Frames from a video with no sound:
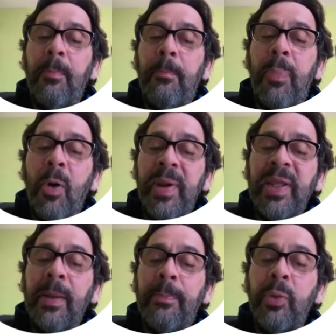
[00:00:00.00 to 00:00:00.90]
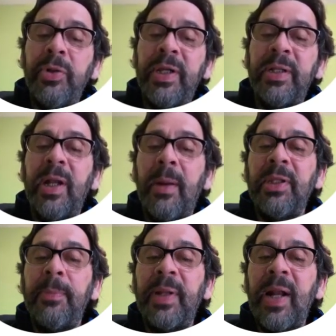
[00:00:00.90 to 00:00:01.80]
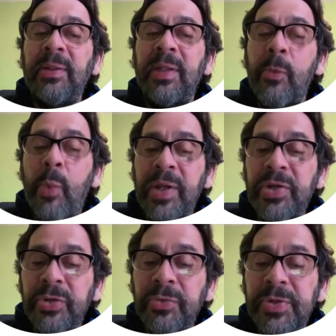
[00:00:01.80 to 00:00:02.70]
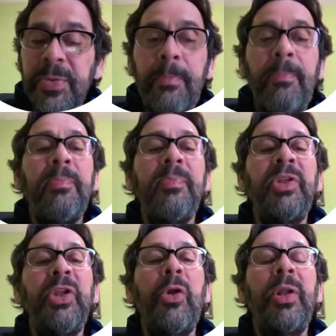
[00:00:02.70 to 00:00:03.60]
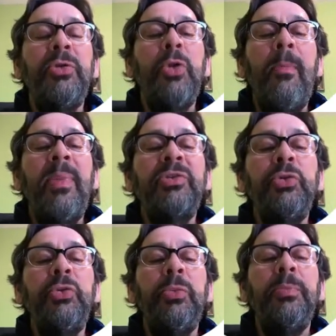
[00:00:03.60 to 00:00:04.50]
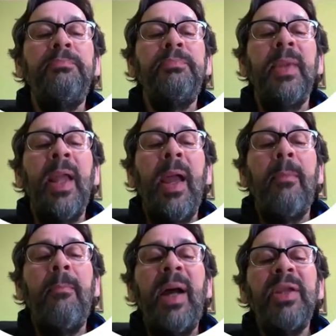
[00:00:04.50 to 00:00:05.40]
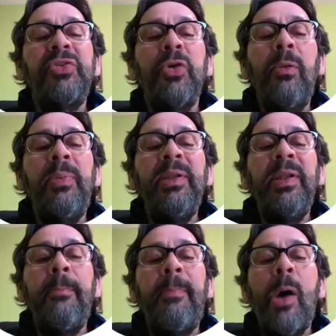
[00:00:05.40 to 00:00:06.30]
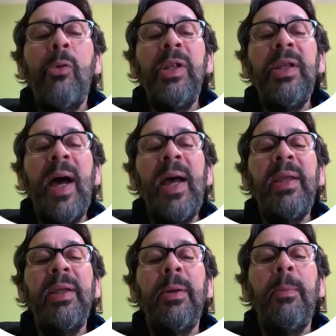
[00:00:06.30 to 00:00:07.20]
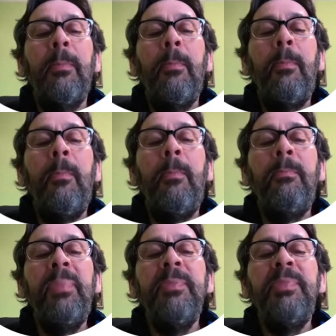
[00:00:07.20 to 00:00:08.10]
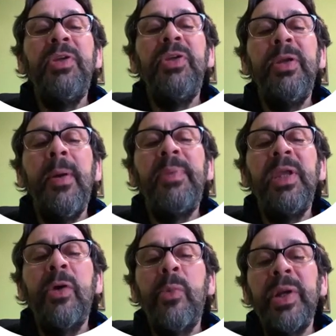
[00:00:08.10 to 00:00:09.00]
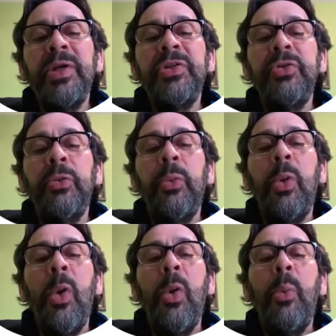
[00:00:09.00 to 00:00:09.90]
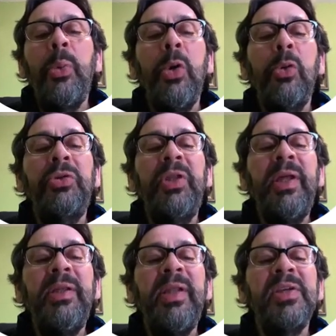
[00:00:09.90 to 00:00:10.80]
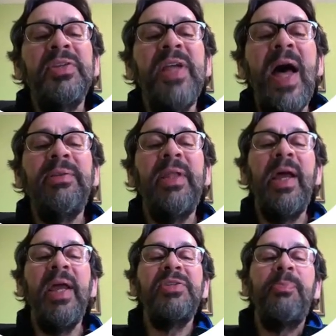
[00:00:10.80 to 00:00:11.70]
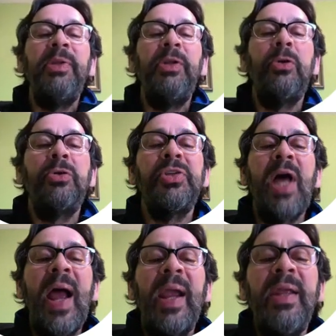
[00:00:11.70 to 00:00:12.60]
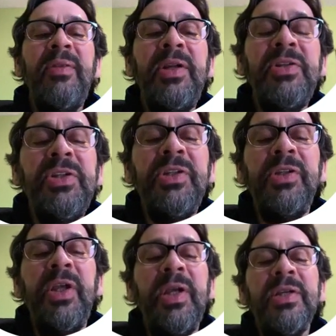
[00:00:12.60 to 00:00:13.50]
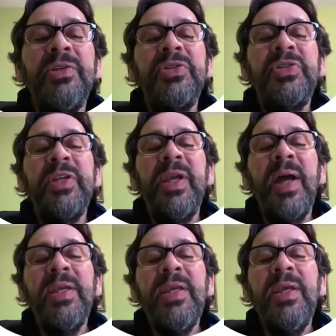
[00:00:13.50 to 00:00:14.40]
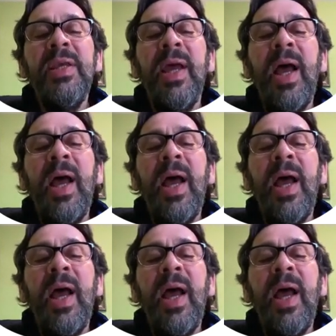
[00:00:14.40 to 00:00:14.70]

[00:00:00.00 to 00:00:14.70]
Poveda-Poirier-Grave de Peralta equations. Theorem number 2. By solving the Pauli-like PPGP equation, we obtain the exact spinors and energies Z and E